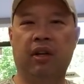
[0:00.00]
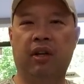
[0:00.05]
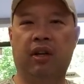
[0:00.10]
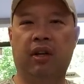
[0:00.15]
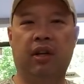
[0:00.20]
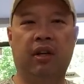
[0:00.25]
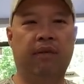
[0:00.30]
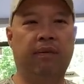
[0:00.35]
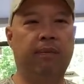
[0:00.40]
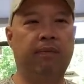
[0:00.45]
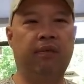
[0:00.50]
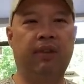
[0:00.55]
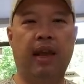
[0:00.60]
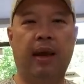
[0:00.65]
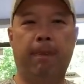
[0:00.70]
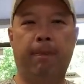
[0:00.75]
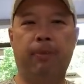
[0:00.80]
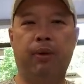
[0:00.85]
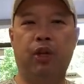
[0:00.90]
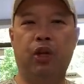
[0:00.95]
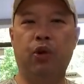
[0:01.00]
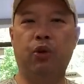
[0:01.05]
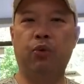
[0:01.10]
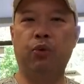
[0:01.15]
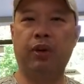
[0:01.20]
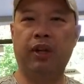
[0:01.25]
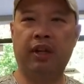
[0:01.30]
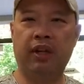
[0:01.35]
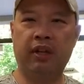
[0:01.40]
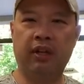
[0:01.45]
Um, that
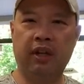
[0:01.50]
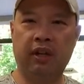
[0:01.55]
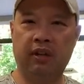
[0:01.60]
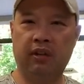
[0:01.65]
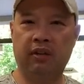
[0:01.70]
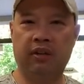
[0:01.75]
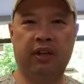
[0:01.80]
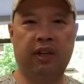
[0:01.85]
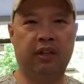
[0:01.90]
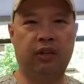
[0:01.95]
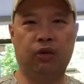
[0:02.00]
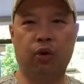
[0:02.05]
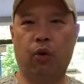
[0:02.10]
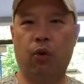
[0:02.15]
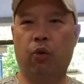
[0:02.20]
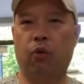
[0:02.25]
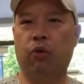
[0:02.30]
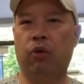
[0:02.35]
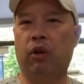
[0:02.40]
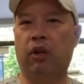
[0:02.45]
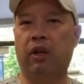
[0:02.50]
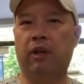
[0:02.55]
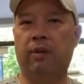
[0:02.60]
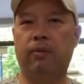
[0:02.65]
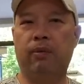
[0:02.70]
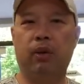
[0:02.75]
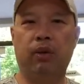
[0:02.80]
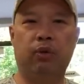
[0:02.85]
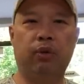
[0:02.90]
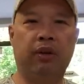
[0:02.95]
muted, like totally
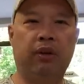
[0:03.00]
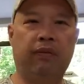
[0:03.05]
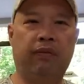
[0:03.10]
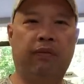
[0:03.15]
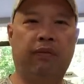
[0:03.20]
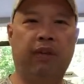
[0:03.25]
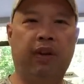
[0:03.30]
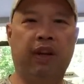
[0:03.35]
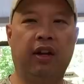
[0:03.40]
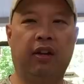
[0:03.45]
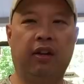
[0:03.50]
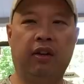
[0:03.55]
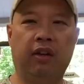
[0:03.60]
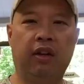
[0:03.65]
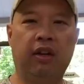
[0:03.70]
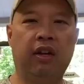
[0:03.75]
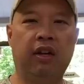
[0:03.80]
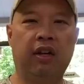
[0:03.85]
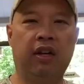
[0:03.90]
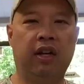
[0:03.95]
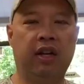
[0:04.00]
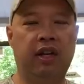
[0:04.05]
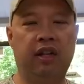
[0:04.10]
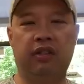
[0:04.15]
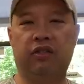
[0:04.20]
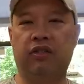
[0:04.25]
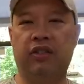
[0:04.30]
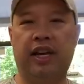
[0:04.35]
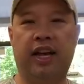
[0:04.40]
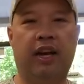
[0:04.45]
muted feel
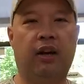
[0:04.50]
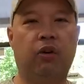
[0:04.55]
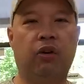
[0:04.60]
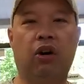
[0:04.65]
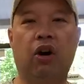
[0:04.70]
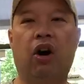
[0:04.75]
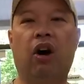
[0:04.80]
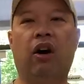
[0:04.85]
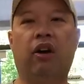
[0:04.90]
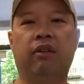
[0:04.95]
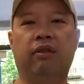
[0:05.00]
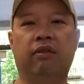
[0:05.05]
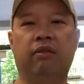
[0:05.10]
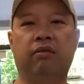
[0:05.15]
is now gone.